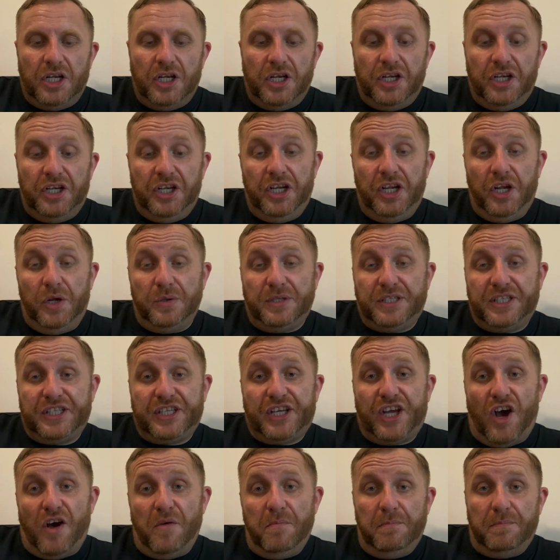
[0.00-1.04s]
"New
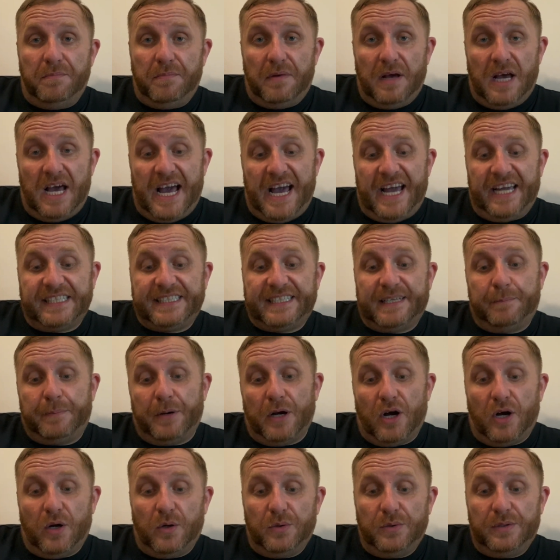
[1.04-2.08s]
scum, I
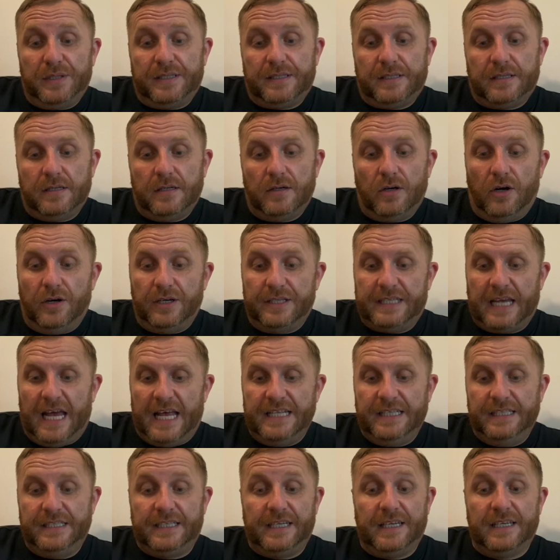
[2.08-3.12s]
suppose,"
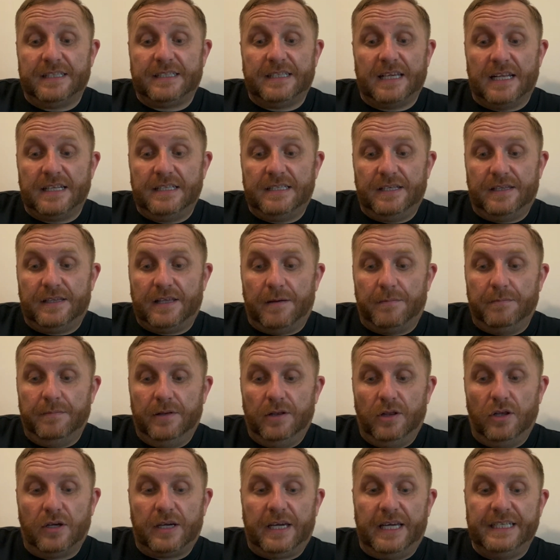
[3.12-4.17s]
Hortensia said to them,
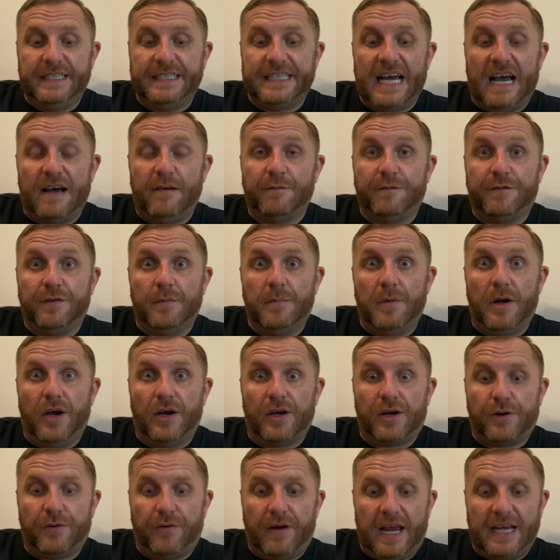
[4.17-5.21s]
looking down from her
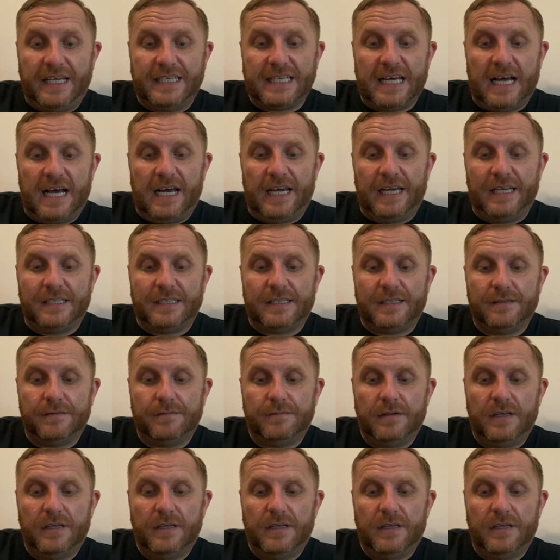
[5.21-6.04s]
great height.